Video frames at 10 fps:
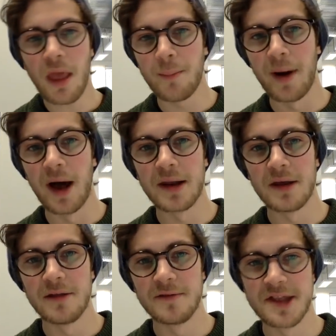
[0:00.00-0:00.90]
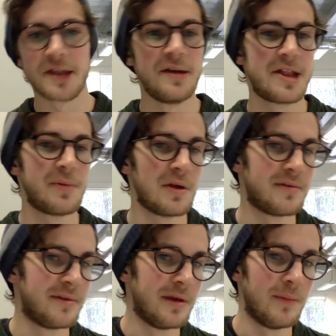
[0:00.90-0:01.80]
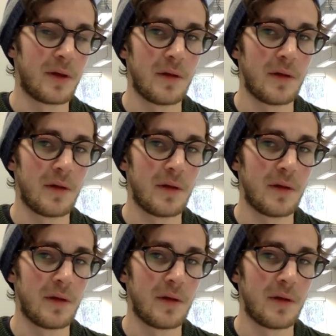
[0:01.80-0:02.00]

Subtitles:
But this leads me on to tip